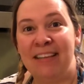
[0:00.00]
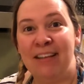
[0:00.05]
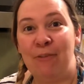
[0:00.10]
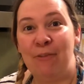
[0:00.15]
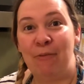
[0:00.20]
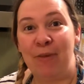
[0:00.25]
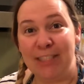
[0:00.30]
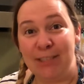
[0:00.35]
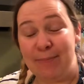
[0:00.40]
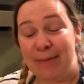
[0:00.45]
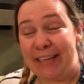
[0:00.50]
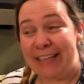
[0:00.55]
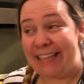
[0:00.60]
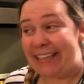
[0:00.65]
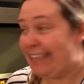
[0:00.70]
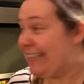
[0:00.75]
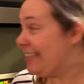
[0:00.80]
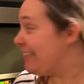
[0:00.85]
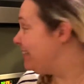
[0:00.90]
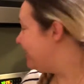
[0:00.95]
one to be
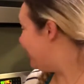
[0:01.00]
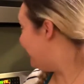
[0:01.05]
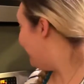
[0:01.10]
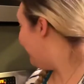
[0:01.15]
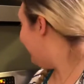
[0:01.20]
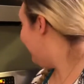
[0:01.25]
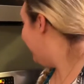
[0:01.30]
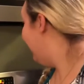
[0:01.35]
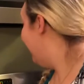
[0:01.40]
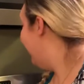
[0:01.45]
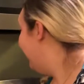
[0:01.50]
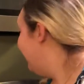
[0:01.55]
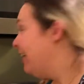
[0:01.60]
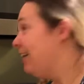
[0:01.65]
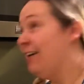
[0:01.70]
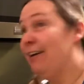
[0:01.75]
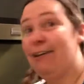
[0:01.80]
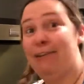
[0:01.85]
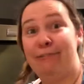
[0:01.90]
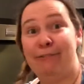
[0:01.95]
cleaned or
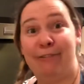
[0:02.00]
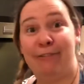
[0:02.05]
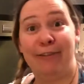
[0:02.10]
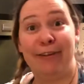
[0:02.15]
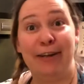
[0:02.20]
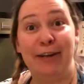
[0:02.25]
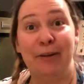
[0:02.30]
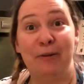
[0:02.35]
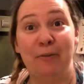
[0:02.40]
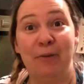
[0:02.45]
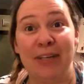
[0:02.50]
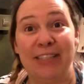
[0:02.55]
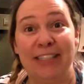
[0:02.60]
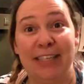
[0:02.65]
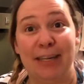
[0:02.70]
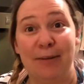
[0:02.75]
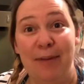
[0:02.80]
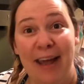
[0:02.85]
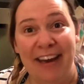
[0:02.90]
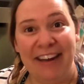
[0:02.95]
for one to
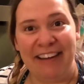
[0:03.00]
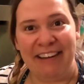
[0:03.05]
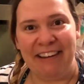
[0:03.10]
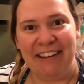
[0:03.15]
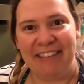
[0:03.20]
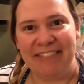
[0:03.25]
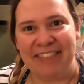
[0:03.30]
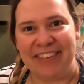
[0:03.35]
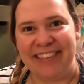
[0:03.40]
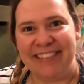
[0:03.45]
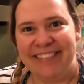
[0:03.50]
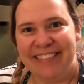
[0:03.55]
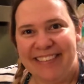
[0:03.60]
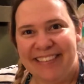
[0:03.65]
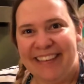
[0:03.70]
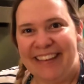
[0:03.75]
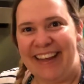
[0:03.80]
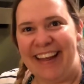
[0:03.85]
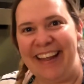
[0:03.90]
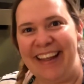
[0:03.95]
come out of your oven.
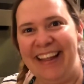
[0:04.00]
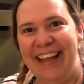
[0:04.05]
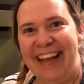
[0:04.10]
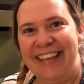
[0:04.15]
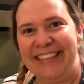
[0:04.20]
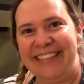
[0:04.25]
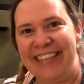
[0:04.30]
That's